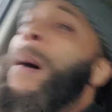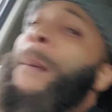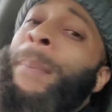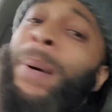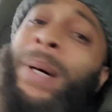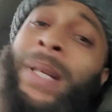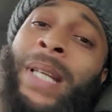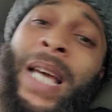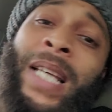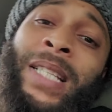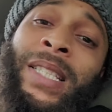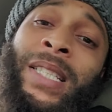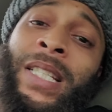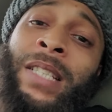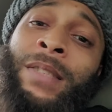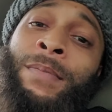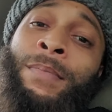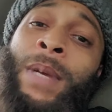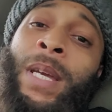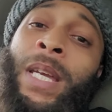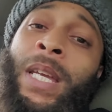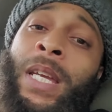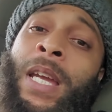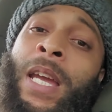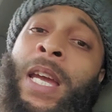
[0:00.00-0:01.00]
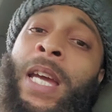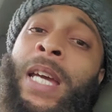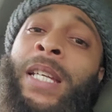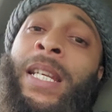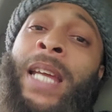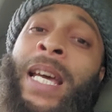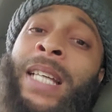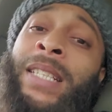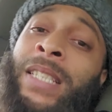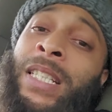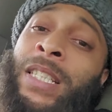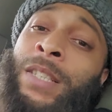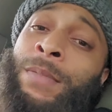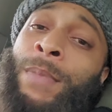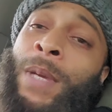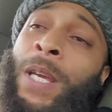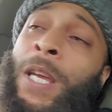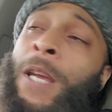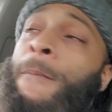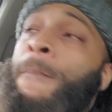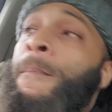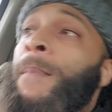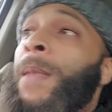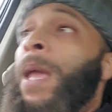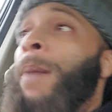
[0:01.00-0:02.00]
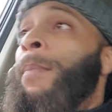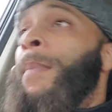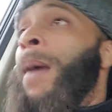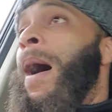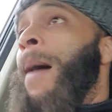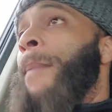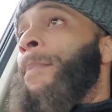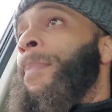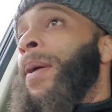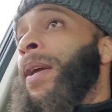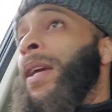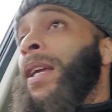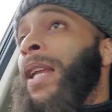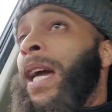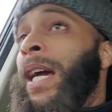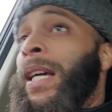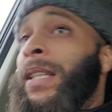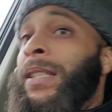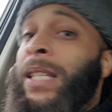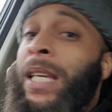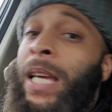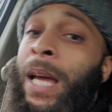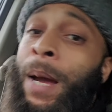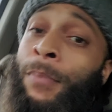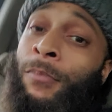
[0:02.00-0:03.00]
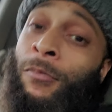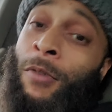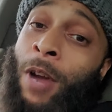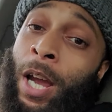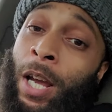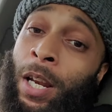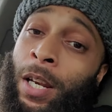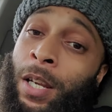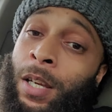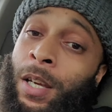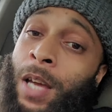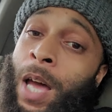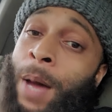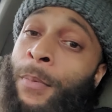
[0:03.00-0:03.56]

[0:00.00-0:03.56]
But that's just me. That's just me and my opinion. Like I said, I'm regular.